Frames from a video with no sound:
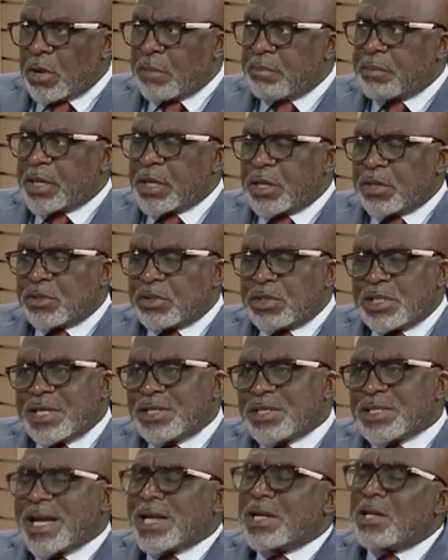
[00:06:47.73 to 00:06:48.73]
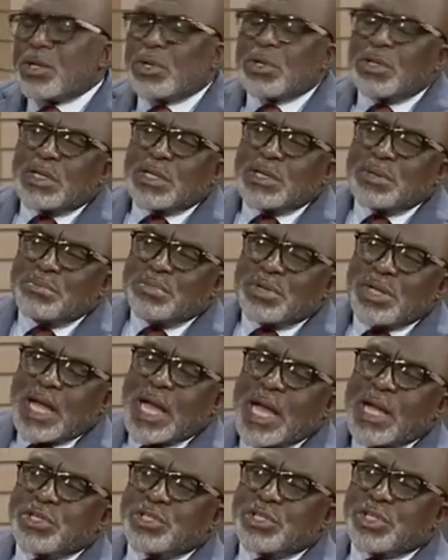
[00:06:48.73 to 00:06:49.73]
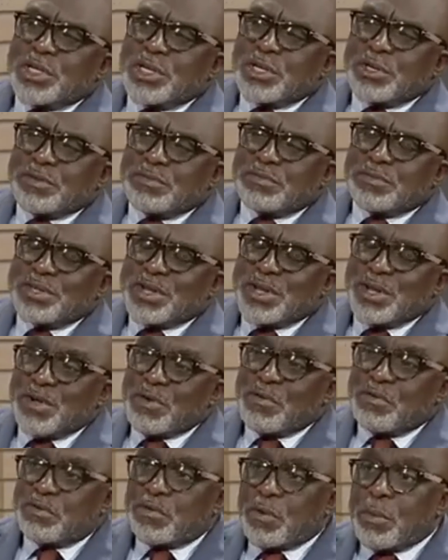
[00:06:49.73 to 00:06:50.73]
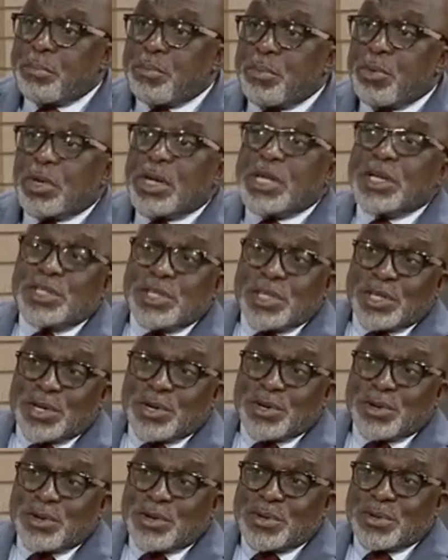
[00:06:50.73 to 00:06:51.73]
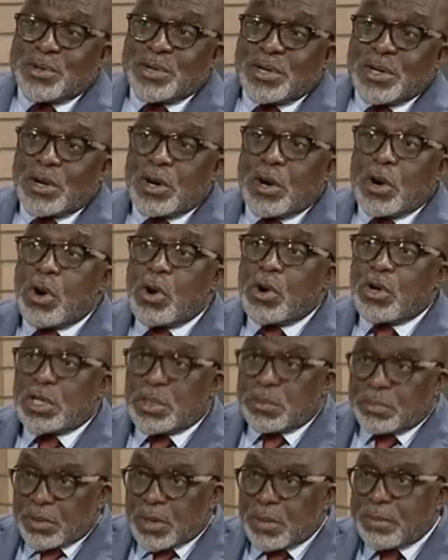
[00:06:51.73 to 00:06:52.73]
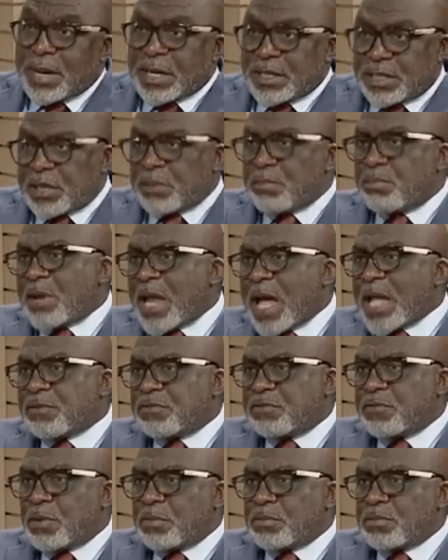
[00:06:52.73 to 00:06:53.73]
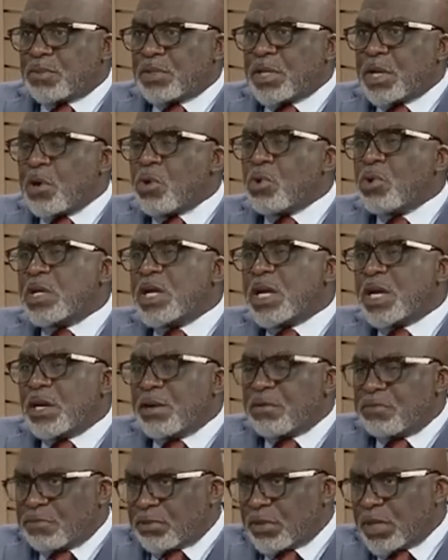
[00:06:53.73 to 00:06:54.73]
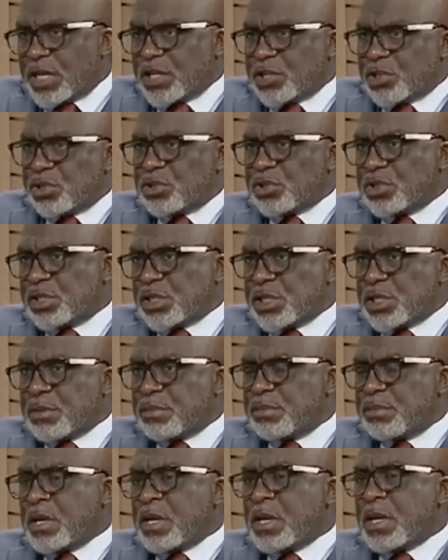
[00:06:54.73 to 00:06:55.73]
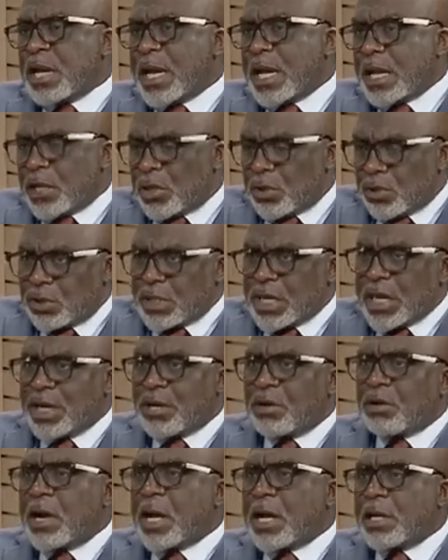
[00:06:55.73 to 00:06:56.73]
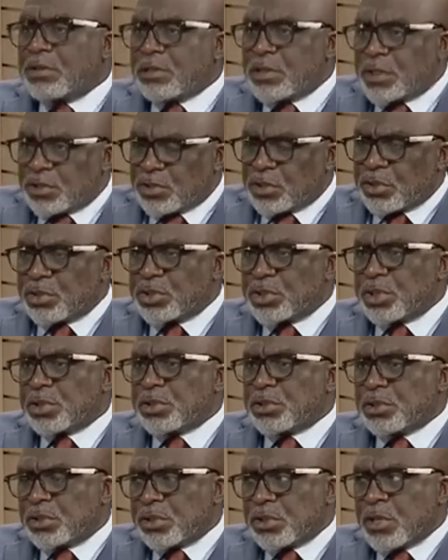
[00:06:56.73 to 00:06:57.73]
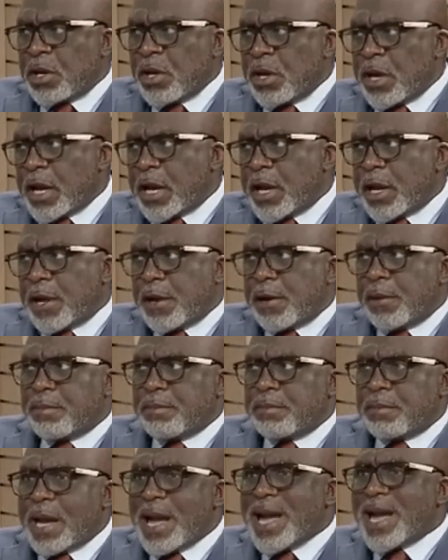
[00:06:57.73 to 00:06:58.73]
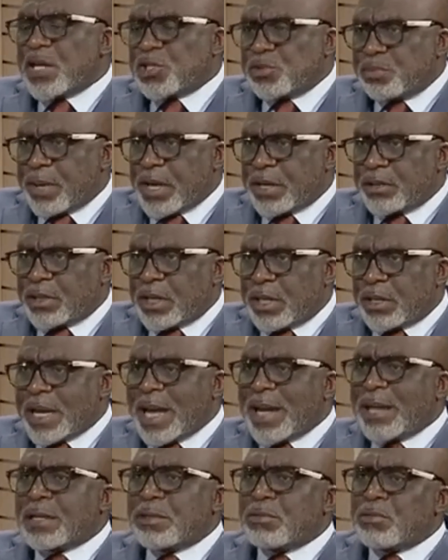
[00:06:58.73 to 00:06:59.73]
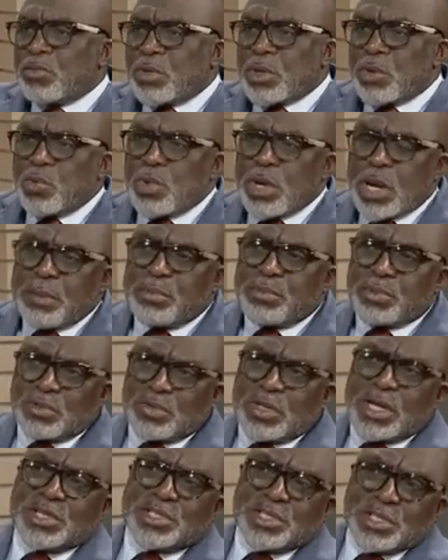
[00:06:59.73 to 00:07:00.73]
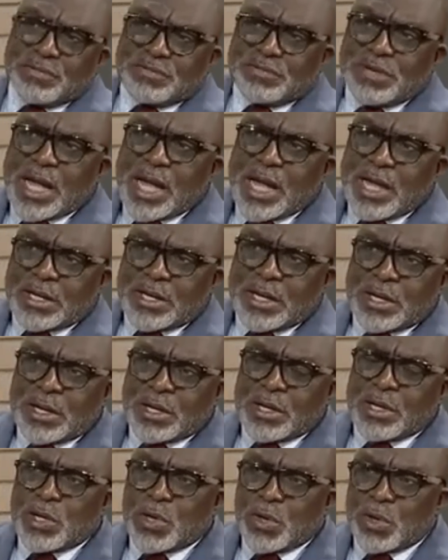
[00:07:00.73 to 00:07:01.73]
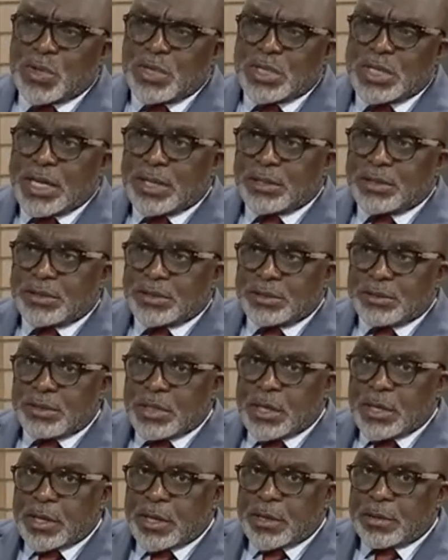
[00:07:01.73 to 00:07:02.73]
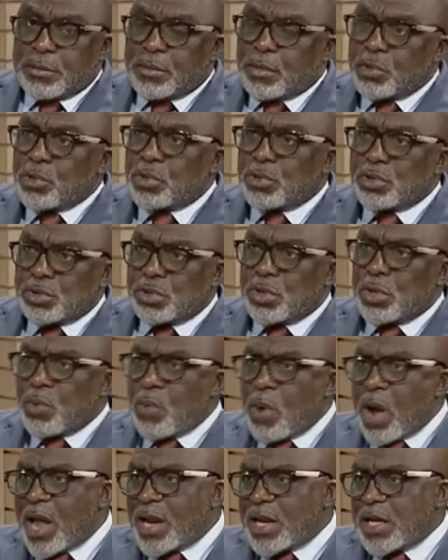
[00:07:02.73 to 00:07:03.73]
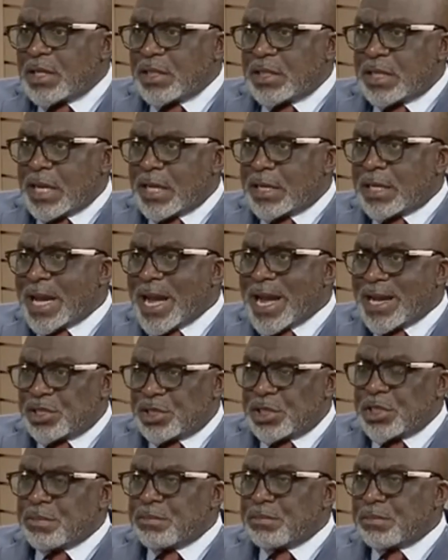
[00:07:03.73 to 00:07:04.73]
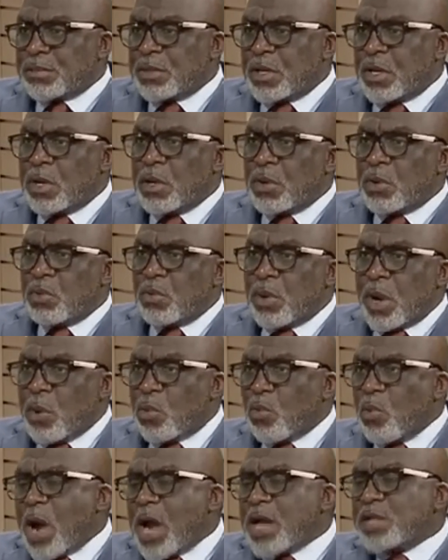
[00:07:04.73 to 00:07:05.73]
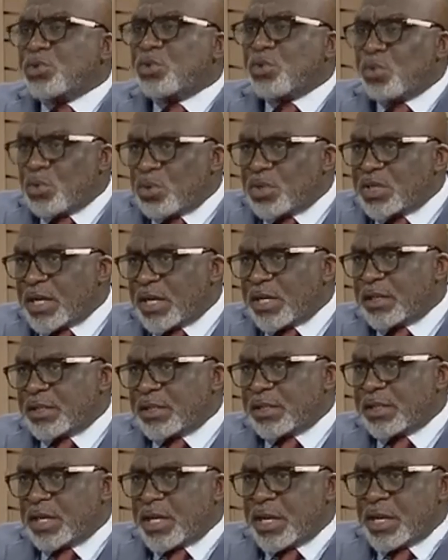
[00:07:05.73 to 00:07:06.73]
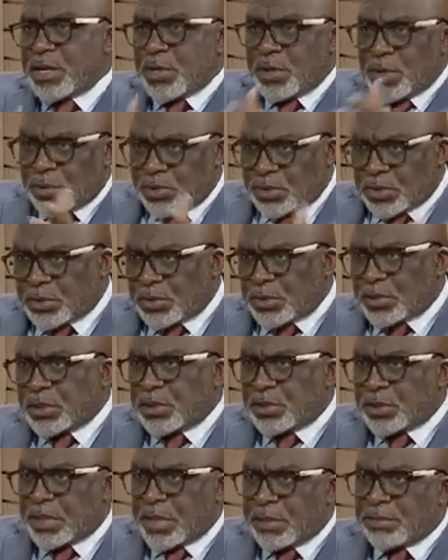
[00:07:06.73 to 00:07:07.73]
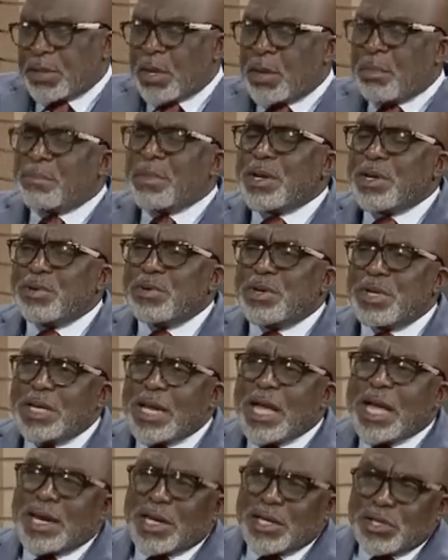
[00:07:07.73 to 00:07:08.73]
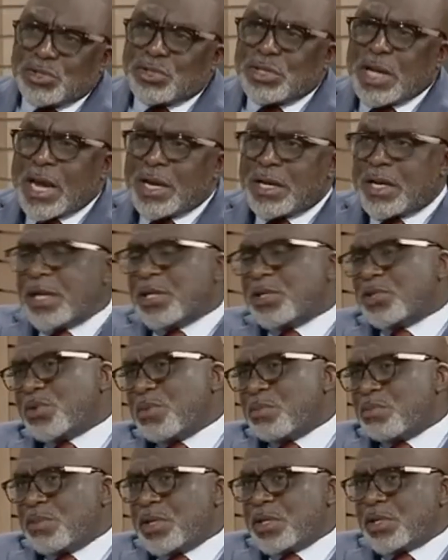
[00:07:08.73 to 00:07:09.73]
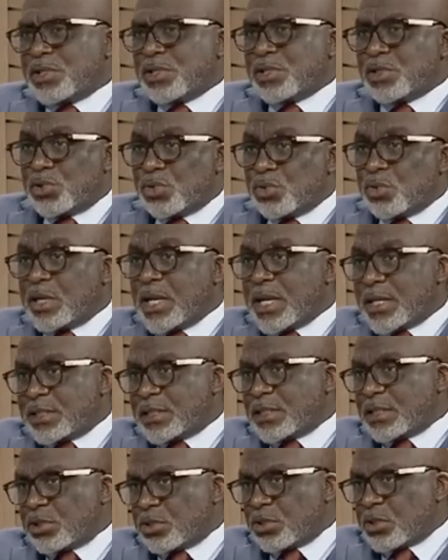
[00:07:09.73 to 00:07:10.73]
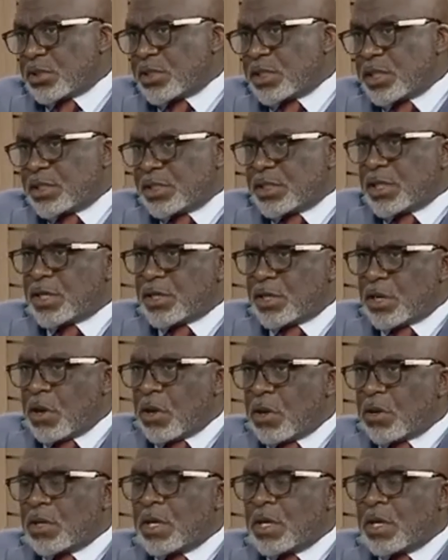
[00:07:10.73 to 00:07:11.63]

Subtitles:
Because this can not only be achieved from political or diplomatic platforms. A whole lot of relationship and underground discussions are expected. And we were able to achieve that, knowing that Okonjo-Iweala and her team were quite rooted in those systems. But you need an insider in some places to get such a thing done.